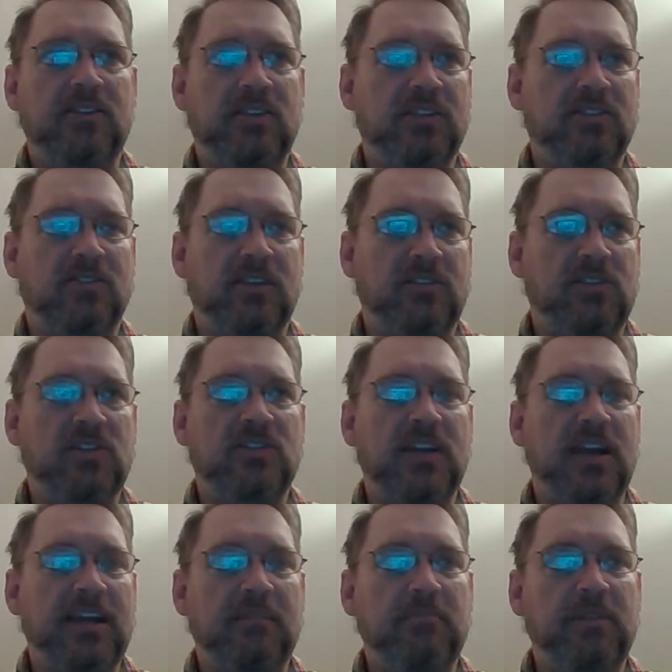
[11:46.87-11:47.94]
since
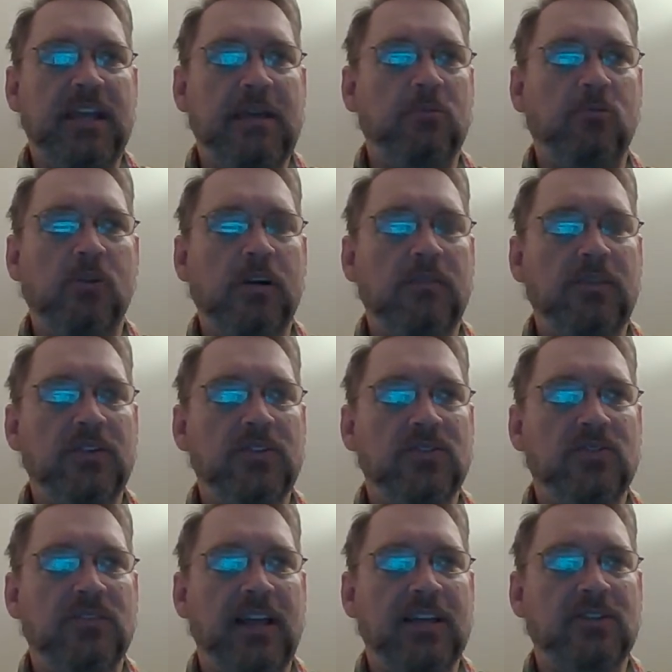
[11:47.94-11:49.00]
I became aware of
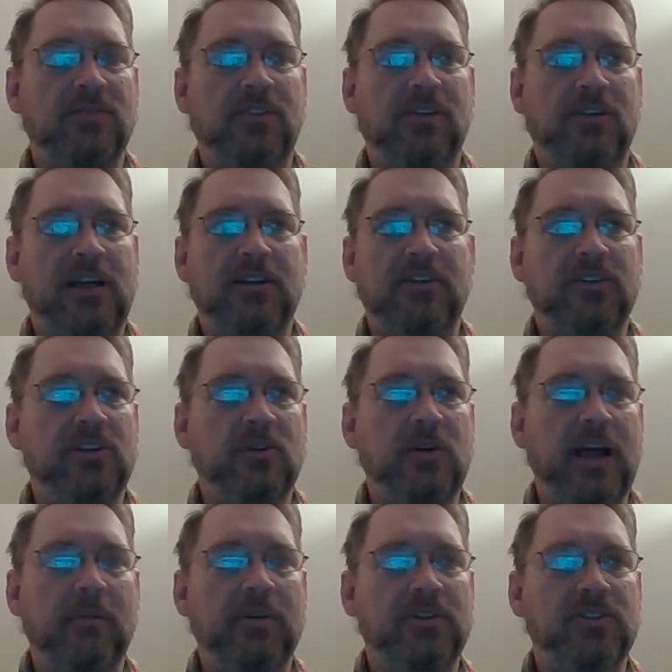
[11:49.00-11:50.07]
this last fall, I don't know
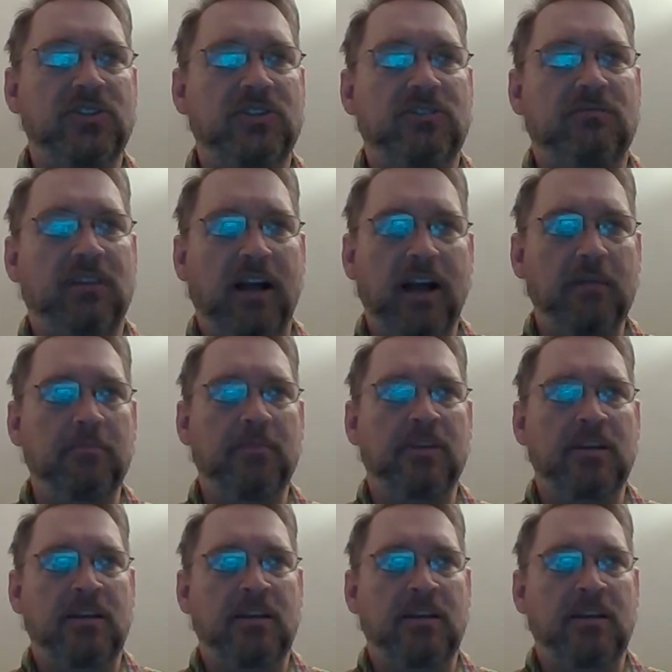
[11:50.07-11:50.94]
how much time,